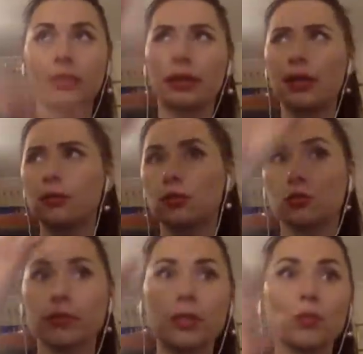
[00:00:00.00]
I write on
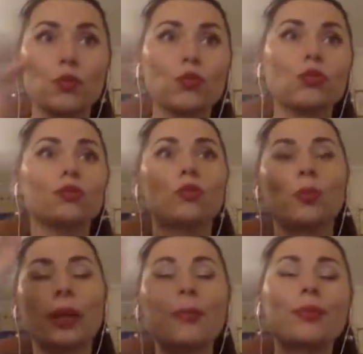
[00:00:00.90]
very beautiful
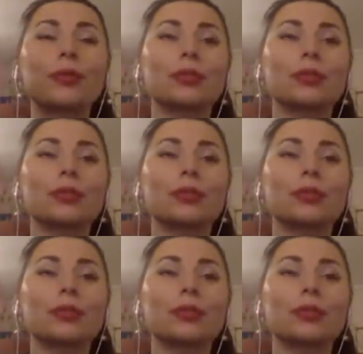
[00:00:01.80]
paper.